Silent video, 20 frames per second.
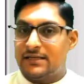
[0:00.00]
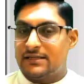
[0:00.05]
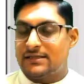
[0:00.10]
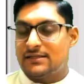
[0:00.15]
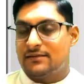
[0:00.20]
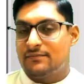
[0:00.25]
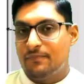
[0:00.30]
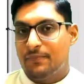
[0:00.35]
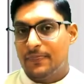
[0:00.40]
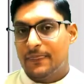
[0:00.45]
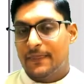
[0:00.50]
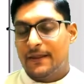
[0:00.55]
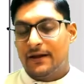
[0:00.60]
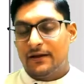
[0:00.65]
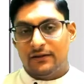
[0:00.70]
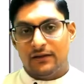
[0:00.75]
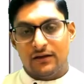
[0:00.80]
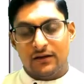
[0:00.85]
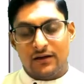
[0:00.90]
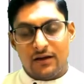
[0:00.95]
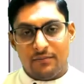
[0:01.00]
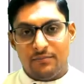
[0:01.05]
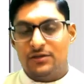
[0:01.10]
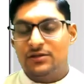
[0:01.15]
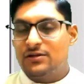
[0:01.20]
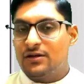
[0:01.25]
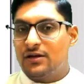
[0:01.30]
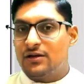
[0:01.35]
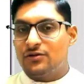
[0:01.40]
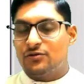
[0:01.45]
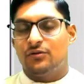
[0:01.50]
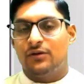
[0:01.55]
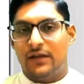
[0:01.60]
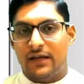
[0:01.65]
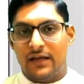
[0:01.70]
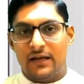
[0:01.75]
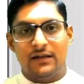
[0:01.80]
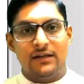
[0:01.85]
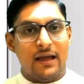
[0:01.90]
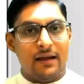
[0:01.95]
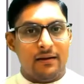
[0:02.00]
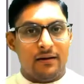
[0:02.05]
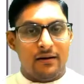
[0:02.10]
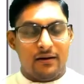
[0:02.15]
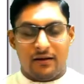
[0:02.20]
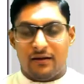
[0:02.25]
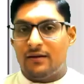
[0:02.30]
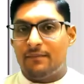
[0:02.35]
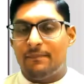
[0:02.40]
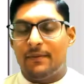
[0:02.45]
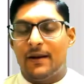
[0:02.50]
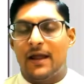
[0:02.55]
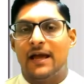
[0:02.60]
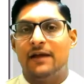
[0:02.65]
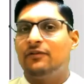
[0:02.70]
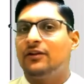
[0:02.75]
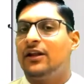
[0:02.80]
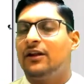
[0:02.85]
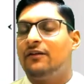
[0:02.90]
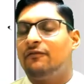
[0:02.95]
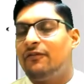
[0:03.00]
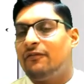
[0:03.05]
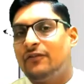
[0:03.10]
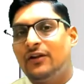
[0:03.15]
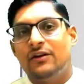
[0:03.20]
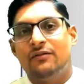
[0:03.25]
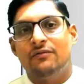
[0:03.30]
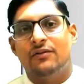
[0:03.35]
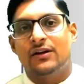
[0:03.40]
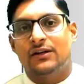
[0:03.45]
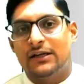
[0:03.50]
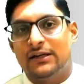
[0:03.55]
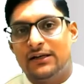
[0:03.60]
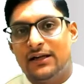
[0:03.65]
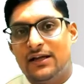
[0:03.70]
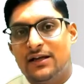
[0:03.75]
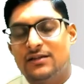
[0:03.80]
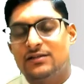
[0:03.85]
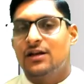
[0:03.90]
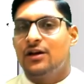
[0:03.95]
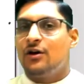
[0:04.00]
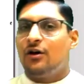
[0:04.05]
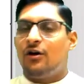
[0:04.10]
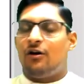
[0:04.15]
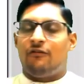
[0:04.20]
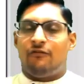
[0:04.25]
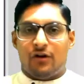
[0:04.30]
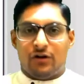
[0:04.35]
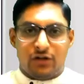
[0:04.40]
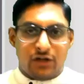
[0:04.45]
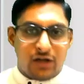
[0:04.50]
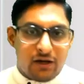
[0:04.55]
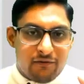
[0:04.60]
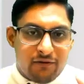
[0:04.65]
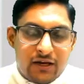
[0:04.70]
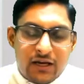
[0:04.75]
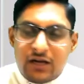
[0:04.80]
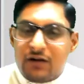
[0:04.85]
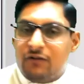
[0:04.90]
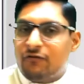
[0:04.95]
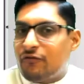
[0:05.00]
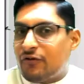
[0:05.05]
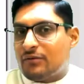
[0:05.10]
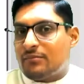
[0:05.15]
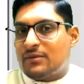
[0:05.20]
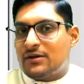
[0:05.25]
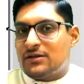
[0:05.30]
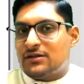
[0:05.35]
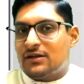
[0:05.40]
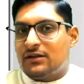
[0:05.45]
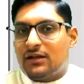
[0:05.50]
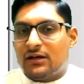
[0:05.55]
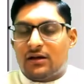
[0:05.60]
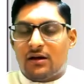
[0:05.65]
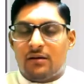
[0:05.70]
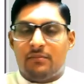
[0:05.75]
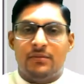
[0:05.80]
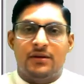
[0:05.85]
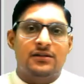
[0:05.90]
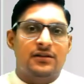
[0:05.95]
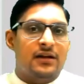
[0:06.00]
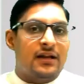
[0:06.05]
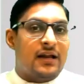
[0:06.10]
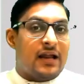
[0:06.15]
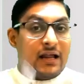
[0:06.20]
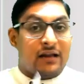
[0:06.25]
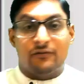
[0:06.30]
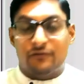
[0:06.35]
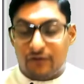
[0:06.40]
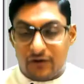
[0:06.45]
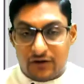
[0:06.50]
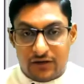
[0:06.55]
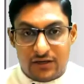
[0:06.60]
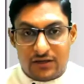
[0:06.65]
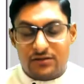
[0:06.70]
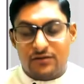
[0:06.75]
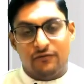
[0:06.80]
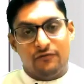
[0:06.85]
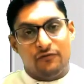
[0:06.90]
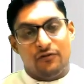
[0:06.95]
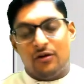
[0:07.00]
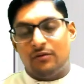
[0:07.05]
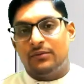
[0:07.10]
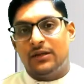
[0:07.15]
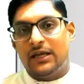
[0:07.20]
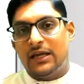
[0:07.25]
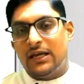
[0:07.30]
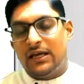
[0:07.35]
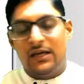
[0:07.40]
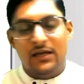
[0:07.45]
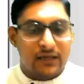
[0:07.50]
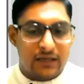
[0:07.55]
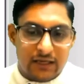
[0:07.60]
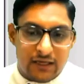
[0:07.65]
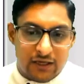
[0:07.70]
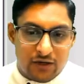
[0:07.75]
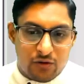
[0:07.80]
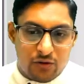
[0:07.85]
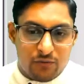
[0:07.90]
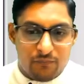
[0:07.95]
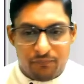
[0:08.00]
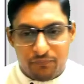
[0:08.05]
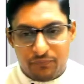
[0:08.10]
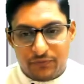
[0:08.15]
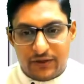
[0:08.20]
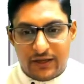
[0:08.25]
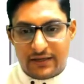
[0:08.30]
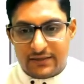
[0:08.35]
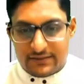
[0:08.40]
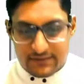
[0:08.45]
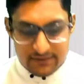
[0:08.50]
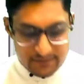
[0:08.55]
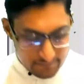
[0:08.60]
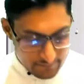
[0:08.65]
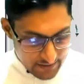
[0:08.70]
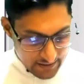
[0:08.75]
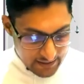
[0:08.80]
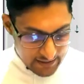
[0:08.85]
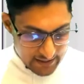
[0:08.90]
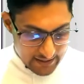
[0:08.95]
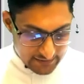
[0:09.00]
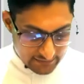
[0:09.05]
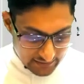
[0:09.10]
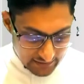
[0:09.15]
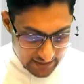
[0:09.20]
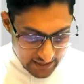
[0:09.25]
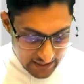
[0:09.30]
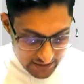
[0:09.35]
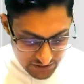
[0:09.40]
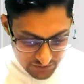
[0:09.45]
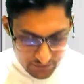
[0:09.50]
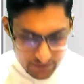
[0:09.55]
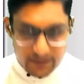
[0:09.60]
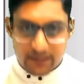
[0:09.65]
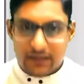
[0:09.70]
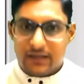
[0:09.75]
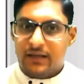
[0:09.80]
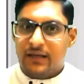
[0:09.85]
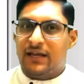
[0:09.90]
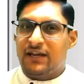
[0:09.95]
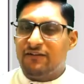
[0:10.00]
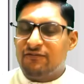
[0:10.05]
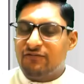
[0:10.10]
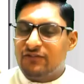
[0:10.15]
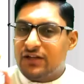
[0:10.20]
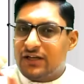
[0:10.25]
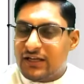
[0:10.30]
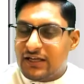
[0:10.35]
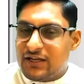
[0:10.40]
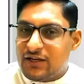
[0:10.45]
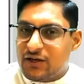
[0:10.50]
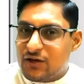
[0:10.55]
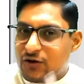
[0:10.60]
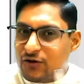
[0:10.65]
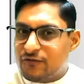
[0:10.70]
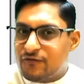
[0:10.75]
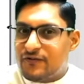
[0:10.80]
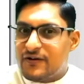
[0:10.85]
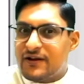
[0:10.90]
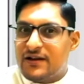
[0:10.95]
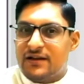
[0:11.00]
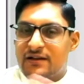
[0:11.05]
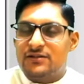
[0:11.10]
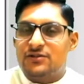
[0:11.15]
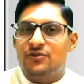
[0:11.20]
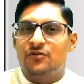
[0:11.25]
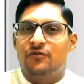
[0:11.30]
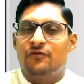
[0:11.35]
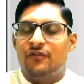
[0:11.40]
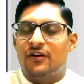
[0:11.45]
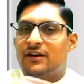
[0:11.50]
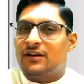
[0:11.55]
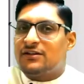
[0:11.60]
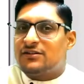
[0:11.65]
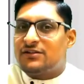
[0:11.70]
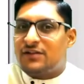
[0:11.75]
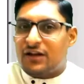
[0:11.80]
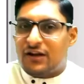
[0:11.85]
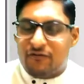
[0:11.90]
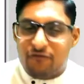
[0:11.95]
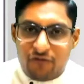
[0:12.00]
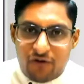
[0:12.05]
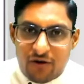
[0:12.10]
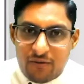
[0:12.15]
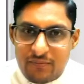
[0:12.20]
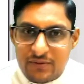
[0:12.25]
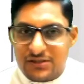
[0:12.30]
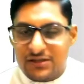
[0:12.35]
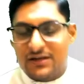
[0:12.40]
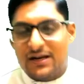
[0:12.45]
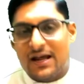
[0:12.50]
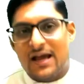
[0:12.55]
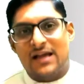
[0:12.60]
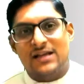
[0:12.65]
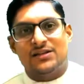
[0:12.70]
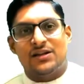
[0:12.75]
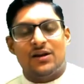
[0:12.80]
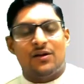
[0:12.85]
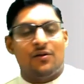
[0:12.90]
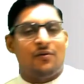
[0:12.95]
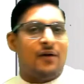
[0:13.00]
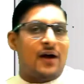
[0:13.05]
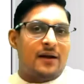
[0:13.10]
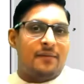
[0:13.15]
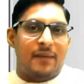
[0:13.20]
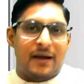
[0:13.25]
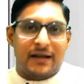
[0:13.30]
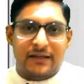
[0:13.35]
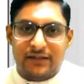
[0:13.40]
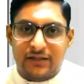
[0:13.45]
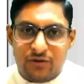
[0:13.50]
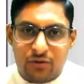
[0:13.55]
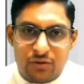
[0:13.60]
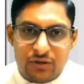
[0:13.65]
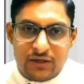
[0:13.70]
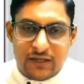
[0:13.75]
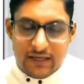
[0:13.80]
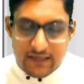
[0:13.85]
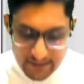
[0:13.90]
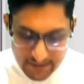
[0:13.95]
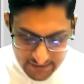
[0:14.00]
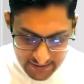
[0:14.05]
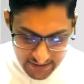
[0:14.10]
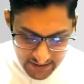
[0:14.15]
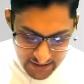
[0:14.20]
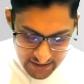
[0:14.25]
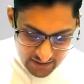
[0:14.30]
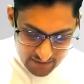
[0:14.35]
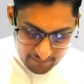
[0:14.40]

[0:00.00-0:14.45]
Yes, the commissioner should get the reply within 15 working days of whatever information the commissioner has furnished from the eco. Yes, and the last one, if the eco fails to furnish the information as required by the notice,